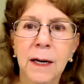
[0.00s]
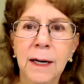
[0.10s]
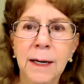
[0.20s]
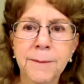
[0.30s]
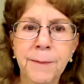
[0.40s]

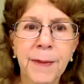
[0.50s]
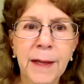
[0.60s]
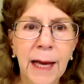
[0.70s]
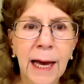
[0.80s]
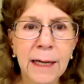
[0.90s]

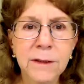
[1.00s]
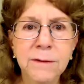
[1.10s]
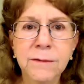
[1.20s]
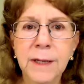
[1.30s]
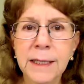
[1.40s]
The act
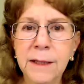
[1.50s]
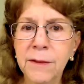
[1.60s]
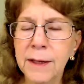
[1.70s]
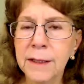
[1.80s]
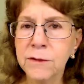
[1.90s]
of writing
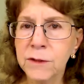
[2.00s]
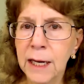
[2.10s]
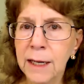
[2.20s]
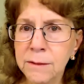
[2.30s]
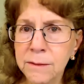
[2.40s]
things
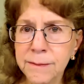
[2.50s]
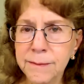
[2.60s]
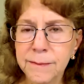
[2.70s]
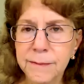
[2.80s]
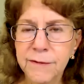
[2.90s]
down,
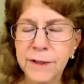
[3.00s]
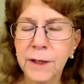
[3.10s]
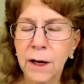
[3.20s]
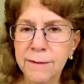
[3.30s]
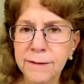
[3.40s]

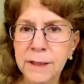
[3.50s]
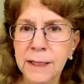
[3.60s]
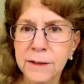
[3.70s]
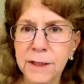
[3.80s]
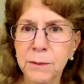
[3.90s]
very often
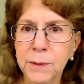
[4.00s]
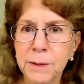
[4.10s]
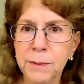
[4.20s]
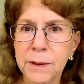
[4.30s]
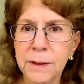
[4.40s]
I tell
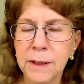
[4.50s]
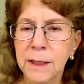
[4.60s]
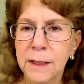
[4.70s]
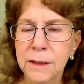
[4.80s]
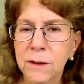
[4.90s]
people,
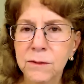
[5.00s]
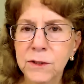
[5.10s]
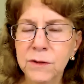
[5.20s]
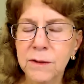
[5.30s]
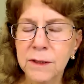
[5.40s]
don't
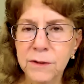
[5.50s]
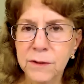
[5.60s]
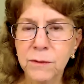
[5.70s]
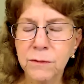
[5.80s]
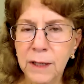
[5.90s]
just
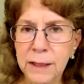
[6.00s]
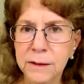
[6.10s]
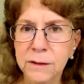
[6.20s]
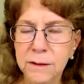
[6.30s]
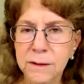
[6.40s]
listen,
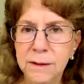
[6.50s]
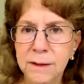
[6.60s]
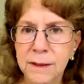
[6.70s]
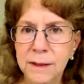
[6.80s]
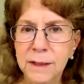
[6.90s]
write.
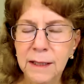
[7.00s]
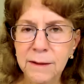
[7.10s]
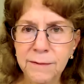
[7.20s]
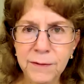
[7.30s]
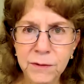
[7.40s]

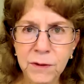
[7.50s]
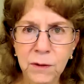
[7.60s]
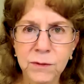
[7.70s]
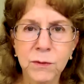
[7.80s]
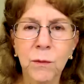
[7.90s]
Take a few
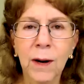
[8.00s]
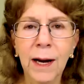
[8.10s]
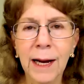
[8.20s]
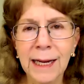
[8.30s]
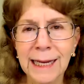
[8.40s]
notes.
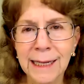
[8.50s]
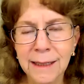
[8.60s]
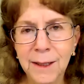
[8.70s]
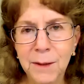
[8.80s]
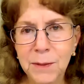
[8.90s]
Why?
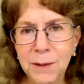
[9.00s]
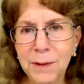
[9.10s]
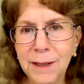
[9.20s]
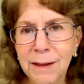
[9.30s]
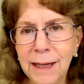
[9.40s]

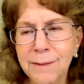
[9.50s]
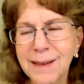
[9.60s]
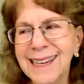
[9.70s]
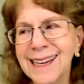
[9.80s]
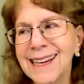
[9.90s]
People are like,
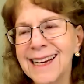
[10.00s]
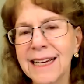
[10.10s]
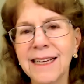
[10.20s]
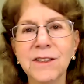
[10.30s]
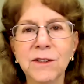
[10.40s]

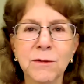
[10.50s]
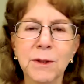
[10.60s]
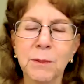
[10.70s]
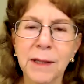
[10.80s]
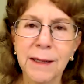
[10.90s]
I can just
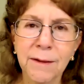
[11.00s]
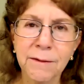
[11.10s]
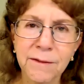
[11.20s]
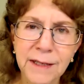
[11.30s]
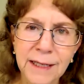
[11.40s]
replay
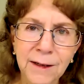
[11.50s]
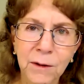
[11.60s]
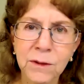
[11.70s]
the video.